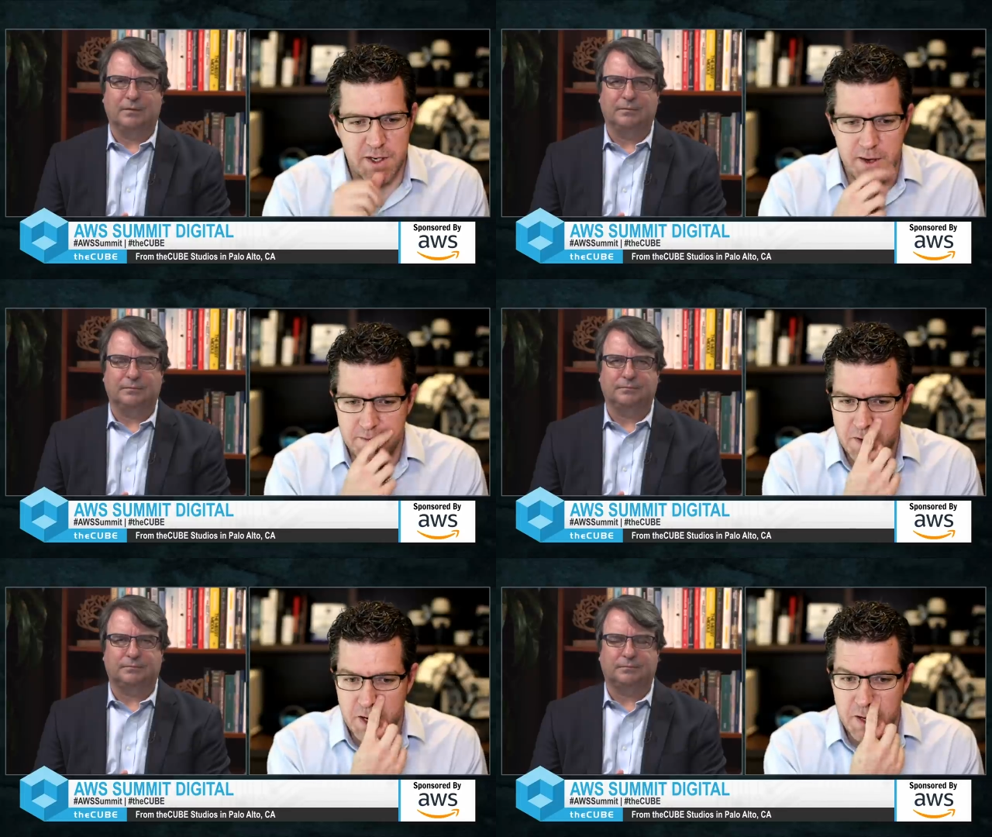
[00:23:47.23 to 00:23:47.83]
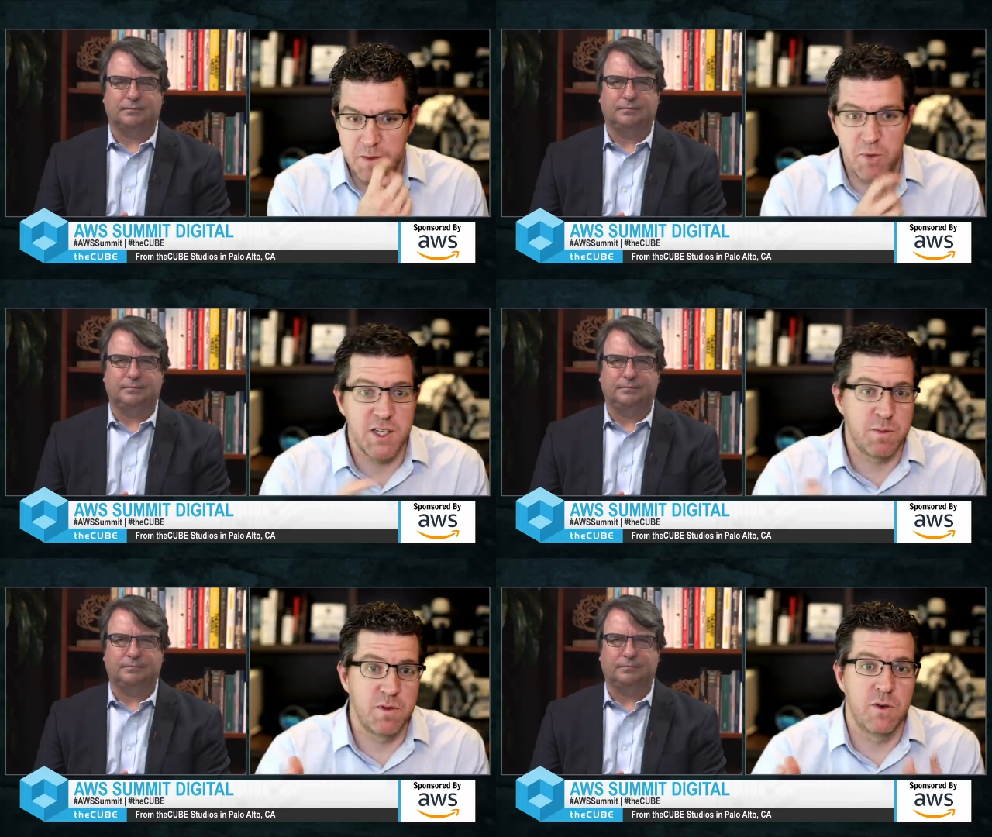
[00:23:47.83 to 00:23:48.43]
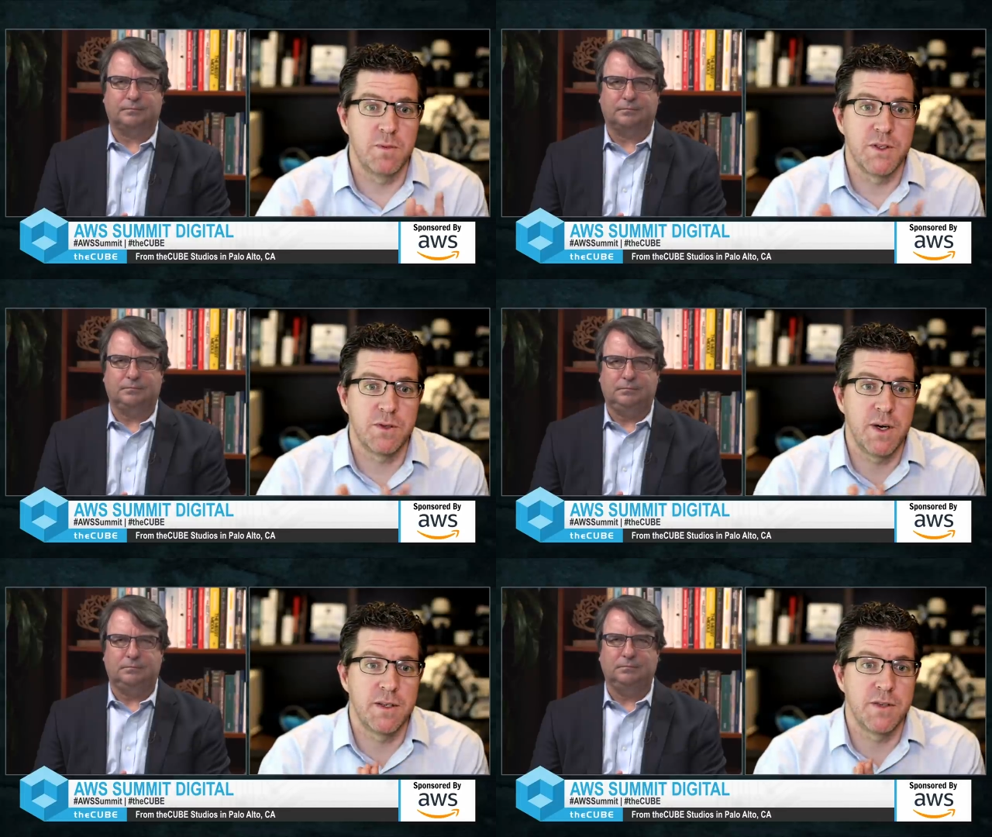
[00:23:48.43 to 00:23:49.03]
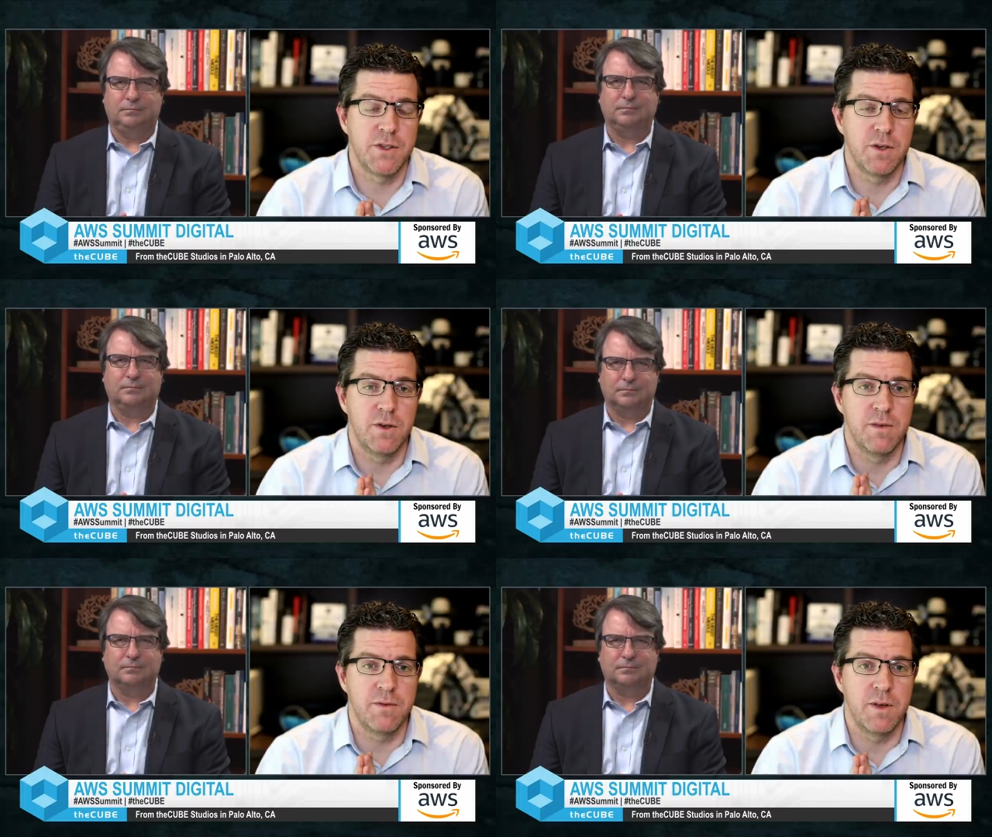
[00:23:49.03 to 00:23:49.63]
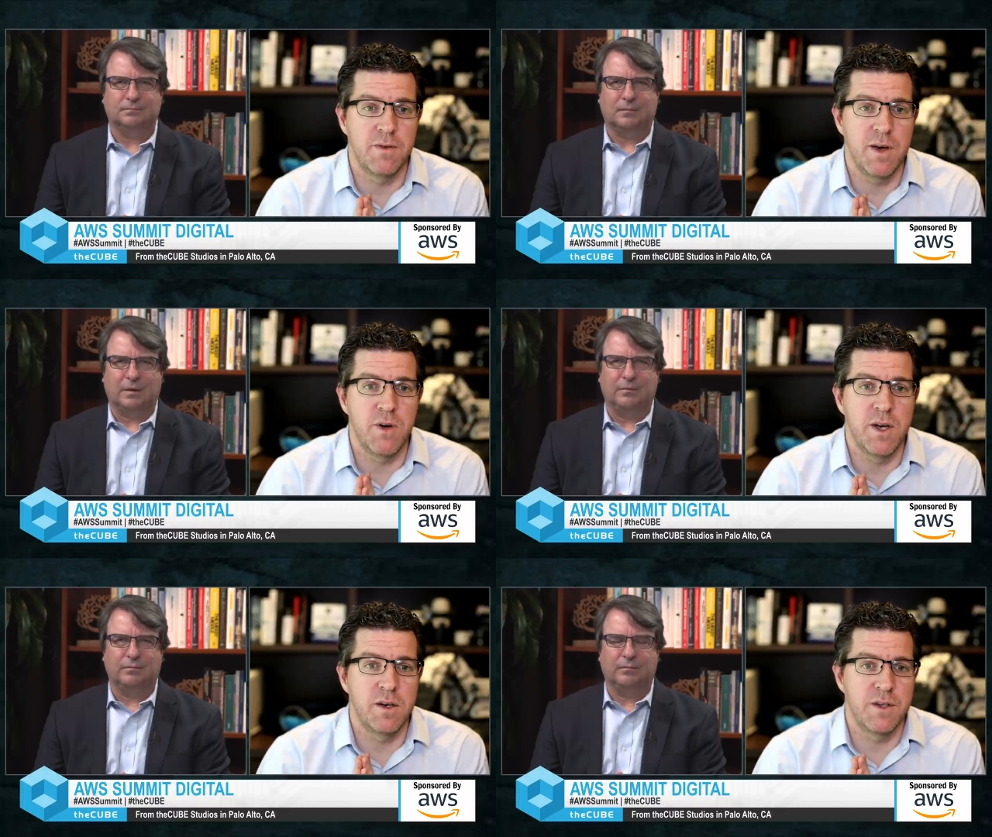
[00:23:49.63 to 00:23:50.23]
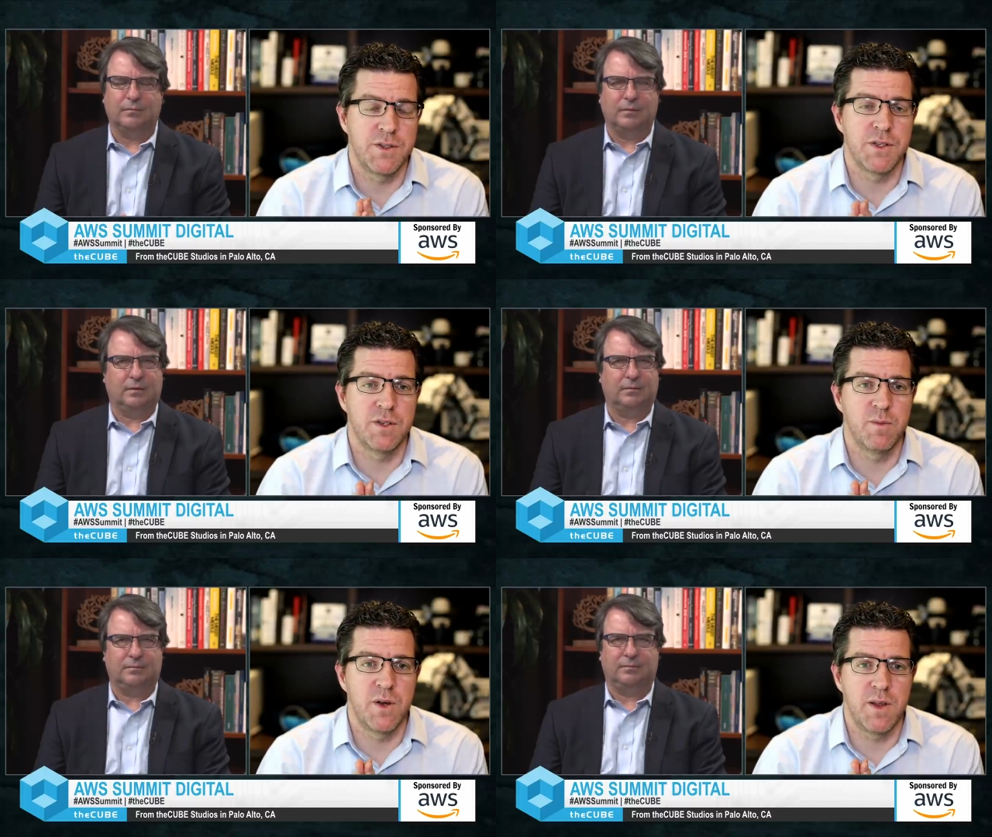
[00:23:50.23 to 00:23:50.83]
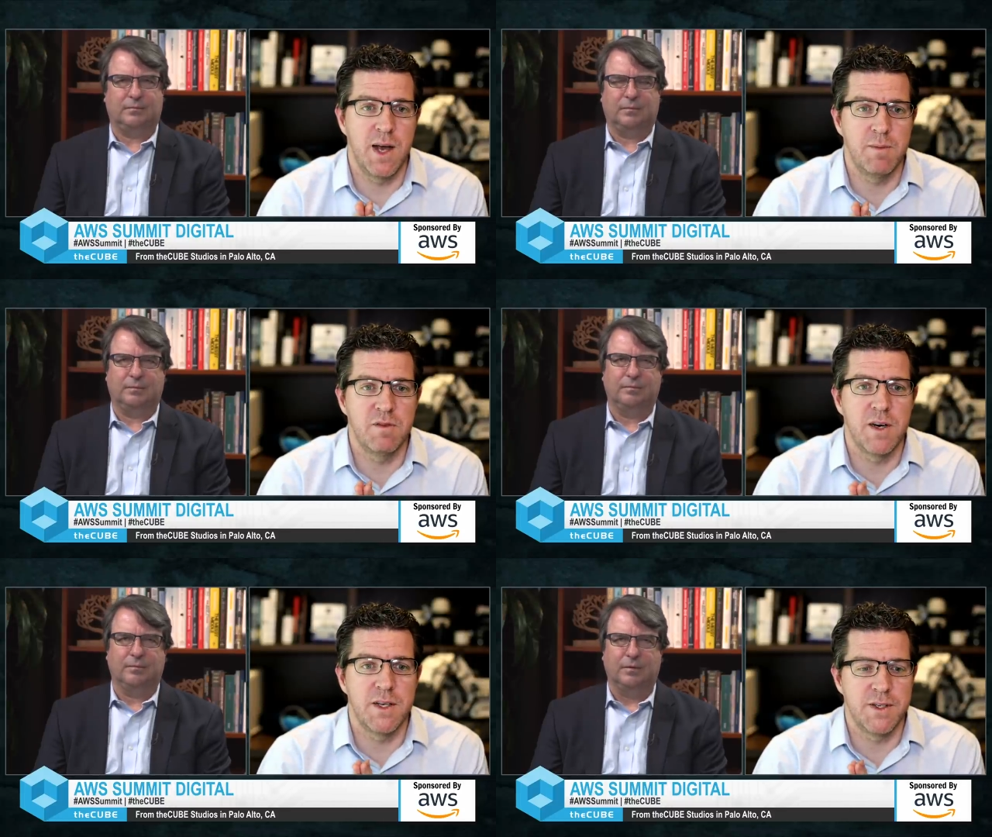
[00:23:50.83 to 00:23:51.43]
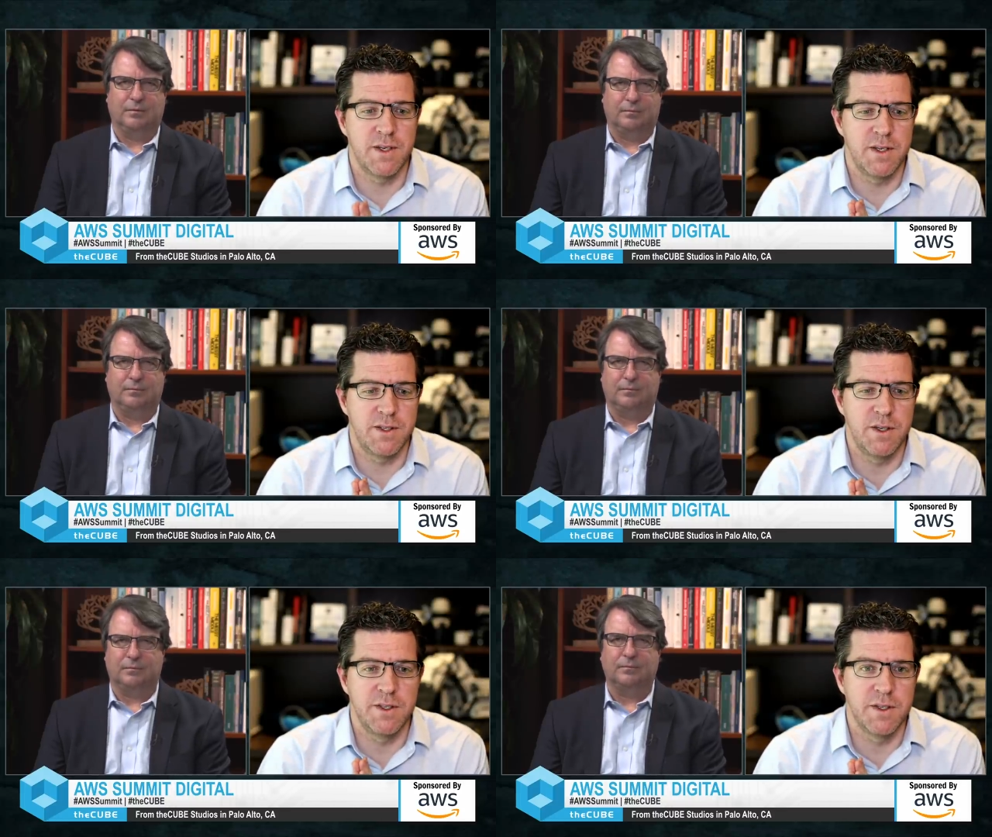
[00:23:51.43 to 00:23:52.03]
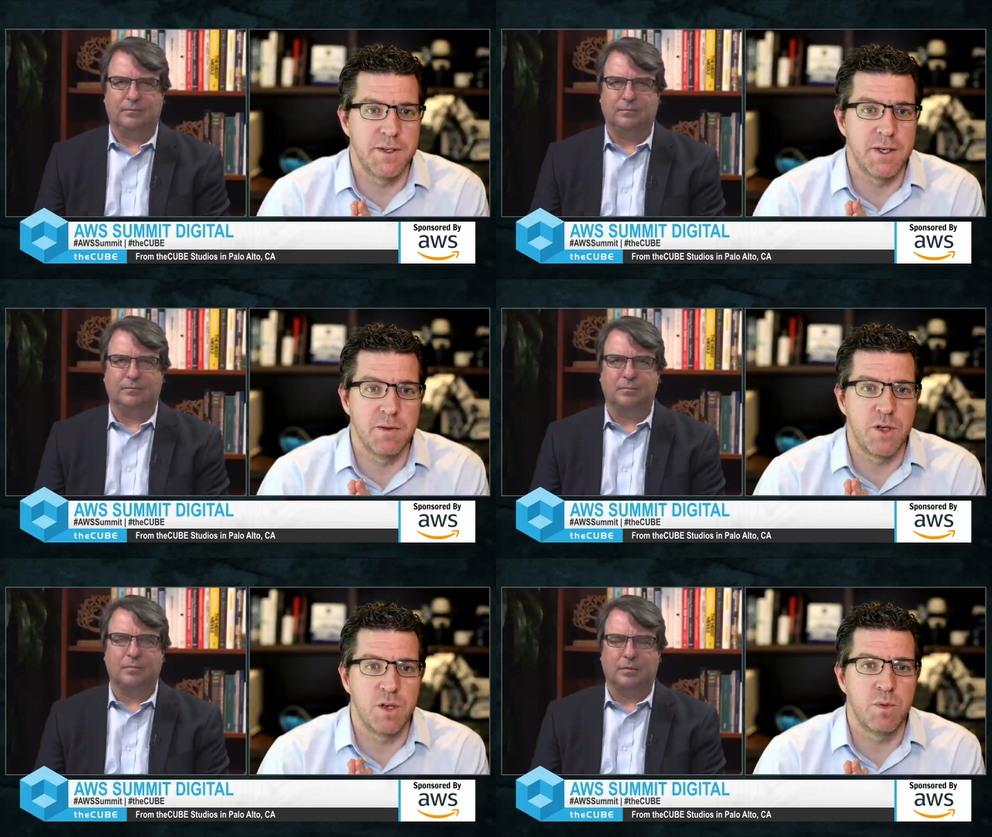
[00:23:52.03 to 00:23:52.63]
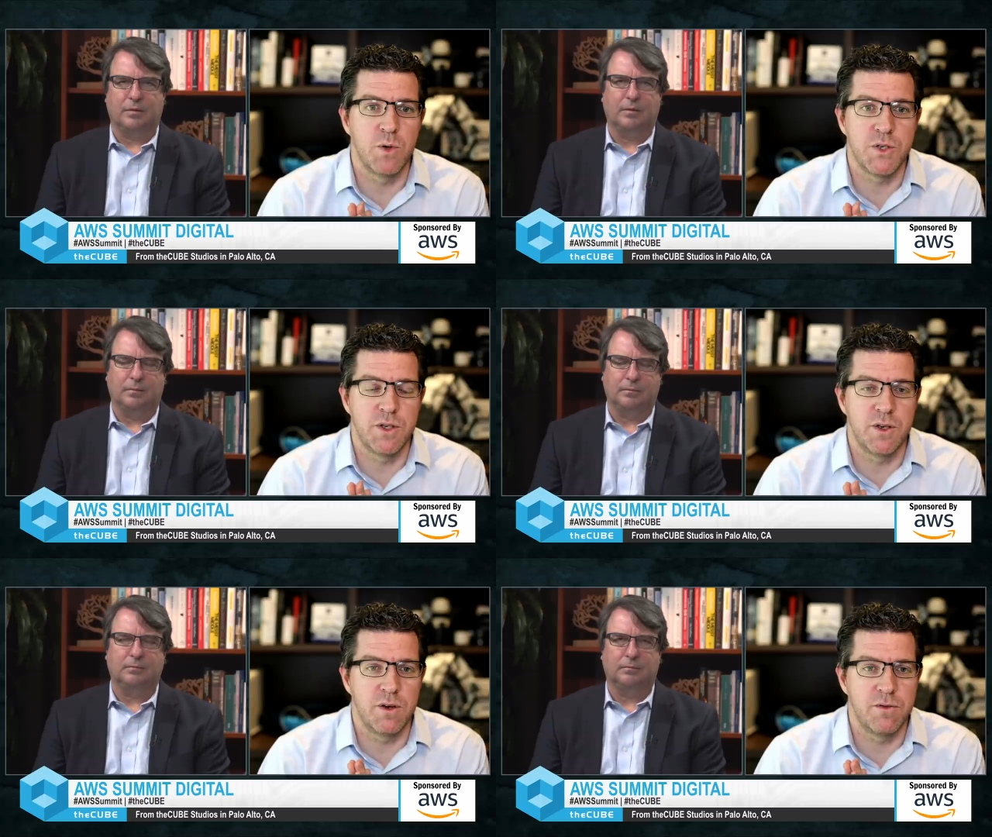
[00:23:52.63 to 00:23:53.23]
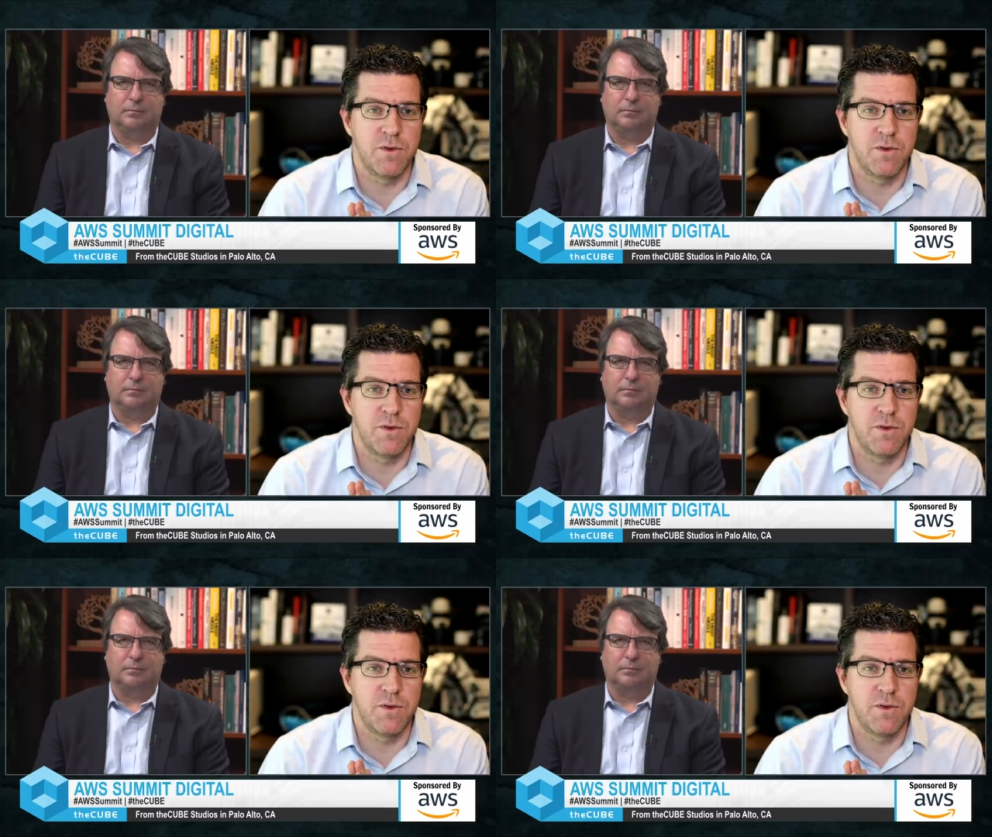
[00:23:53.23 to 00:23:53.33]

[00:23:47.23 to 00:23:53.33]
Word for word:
Speaker 1: um, the price performance, right? And so if, if I'm running on a system where the hypervisor is using a significant portion of